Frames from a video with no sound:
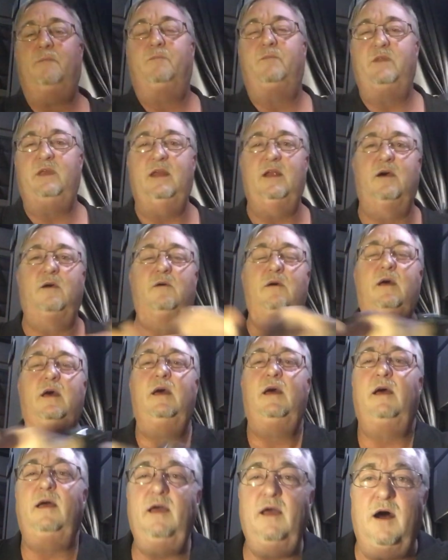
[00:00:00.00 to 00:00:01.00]
you know,
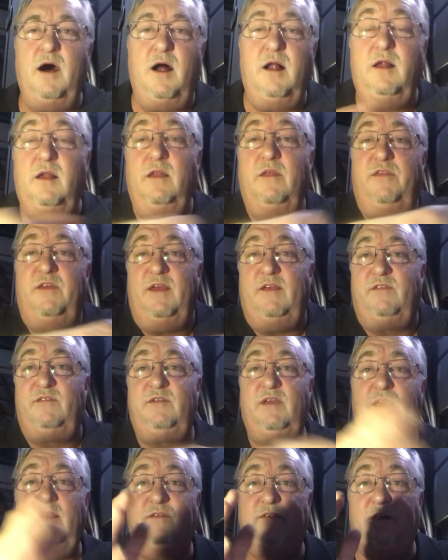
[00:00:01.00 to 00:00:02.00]
all of this
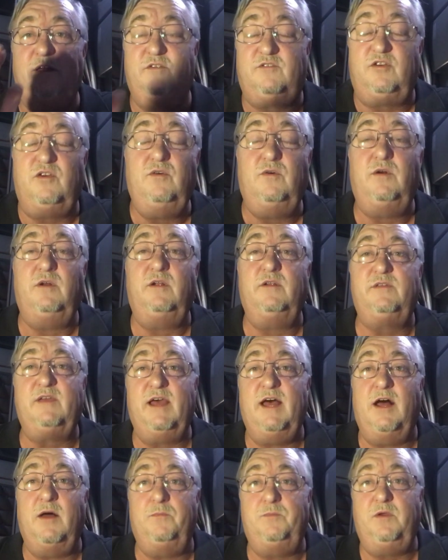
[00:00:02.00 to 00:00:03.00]
is a tool to
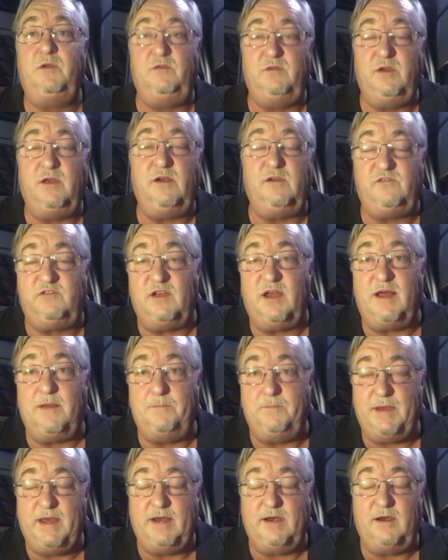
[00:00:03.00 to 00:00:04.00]
help you do your
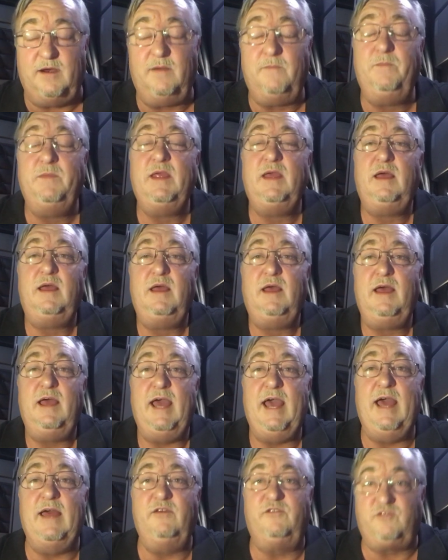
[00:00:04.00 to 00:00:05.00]
job better,
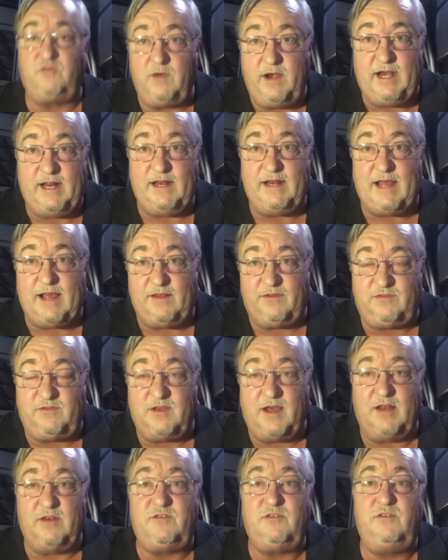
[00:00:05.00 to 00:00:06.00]
and treat it as
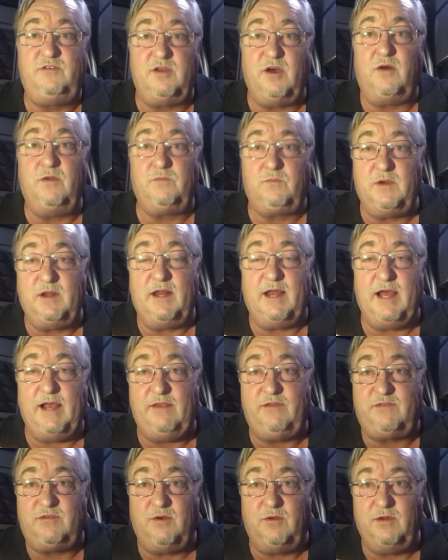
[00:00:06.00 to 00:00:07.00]
such. Don't rely
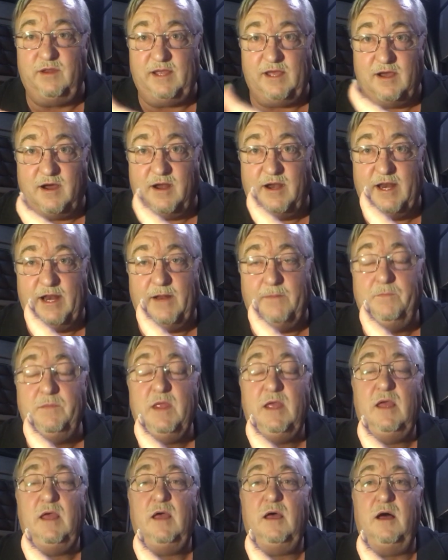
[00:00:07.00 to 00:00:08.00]
solely on
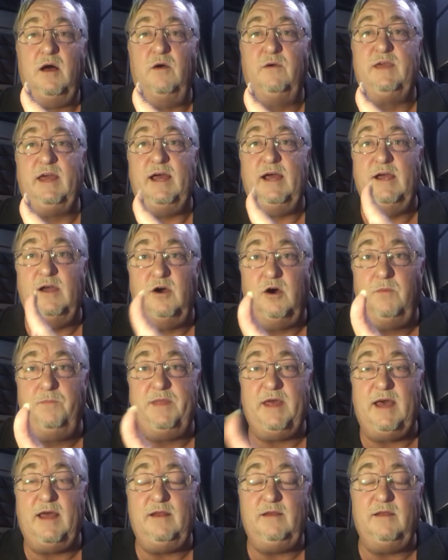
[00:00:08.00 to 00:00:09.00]
it. Okay, I hope
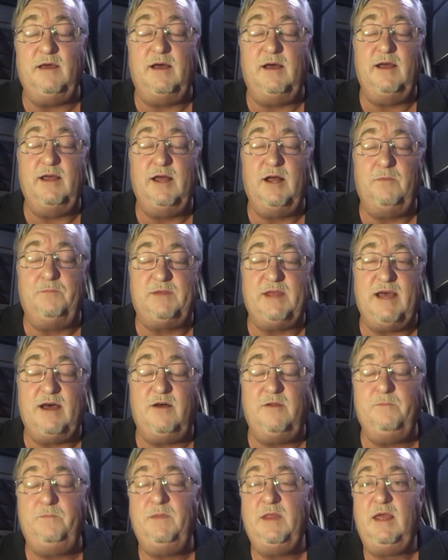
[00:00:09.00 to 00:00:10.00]
that helped
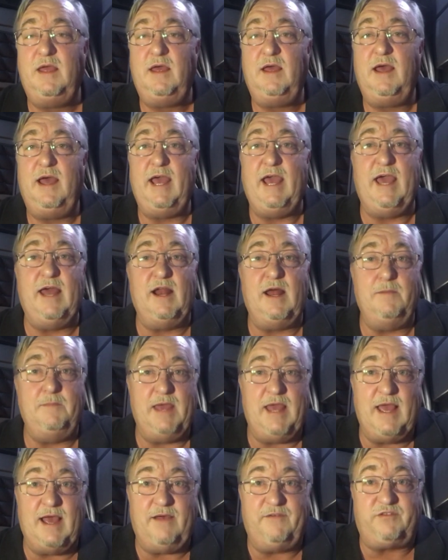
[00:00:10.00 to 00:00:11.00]
out, and I
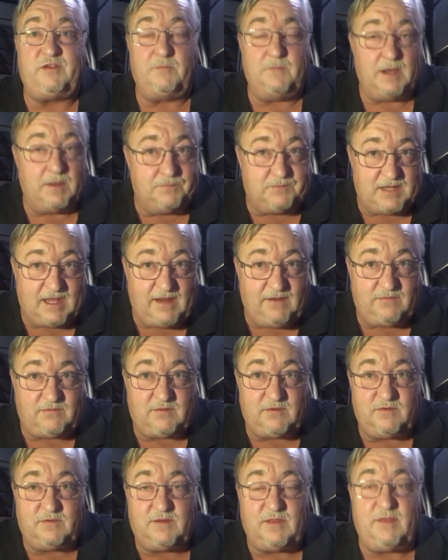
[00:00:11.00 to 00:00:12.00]
may have some
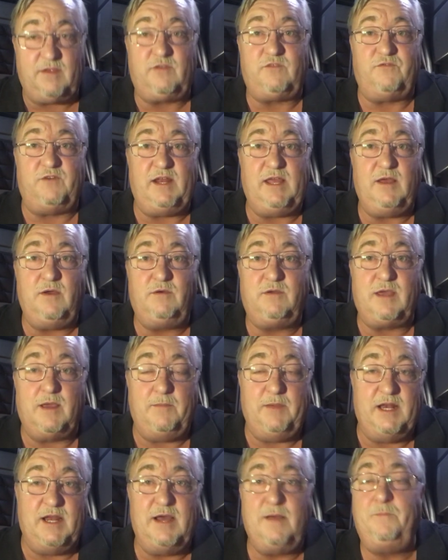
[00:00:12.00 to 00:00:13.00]
updates to this video
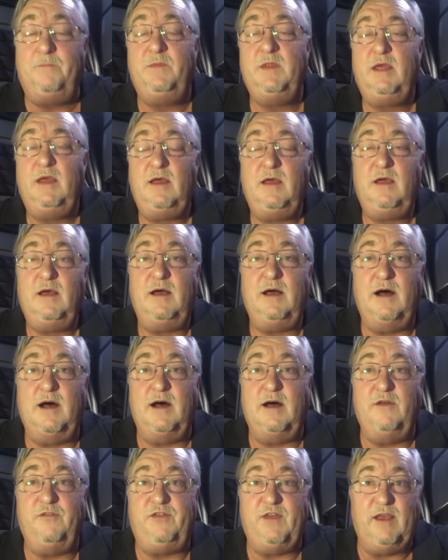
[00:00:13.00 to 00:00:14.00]
coming up.
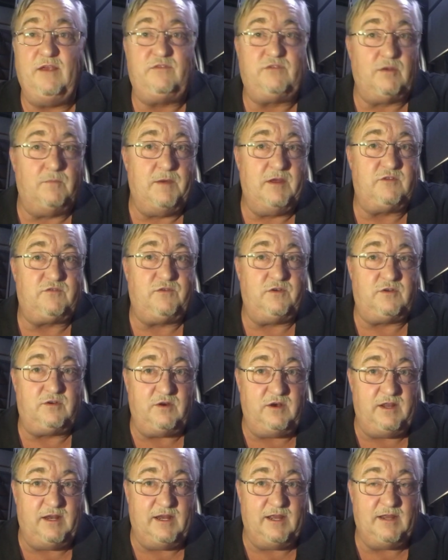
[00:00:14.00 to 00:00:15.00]
Thanks so much for
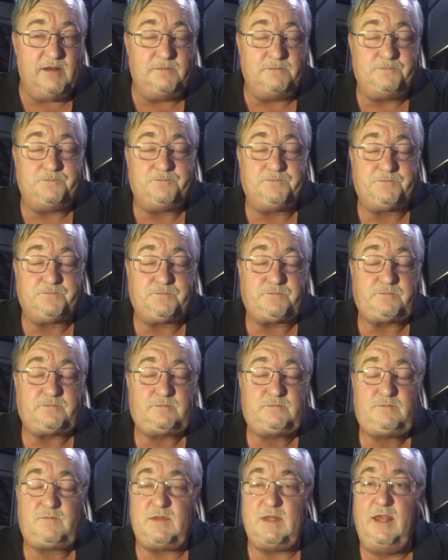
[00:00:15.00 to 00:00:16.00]
tuning in,
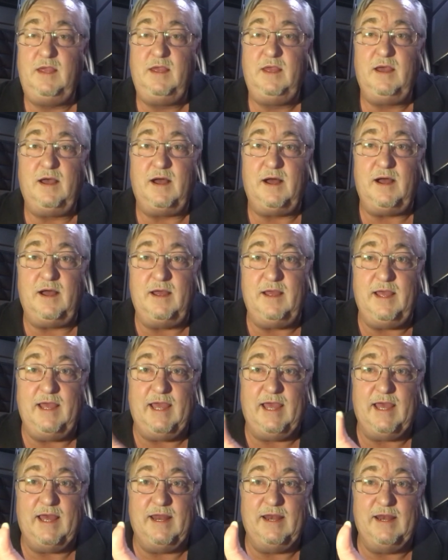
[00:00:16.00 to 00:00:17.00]

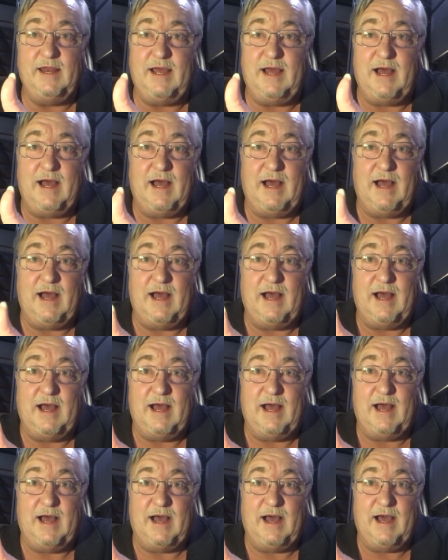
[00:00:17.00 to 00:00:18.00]
and
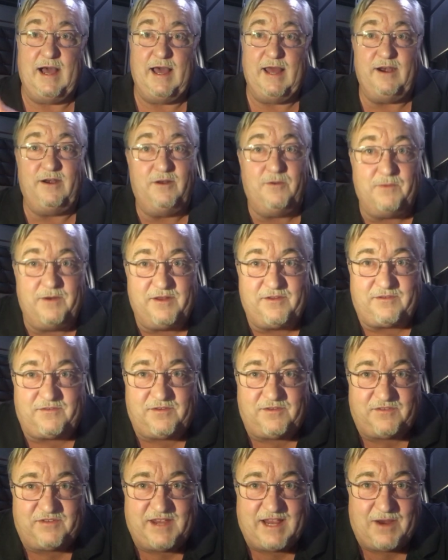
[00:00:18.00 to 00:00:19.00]
I don't know what else
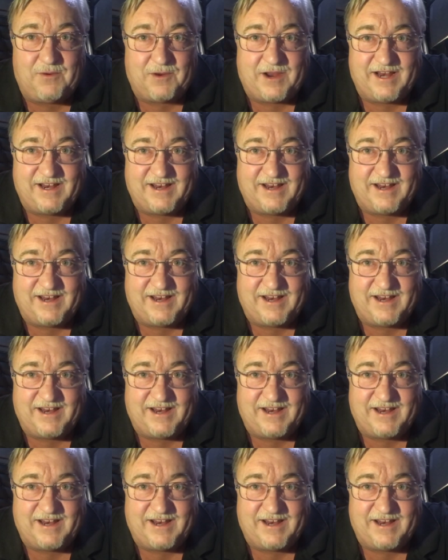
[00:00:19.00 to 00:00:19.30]
to say right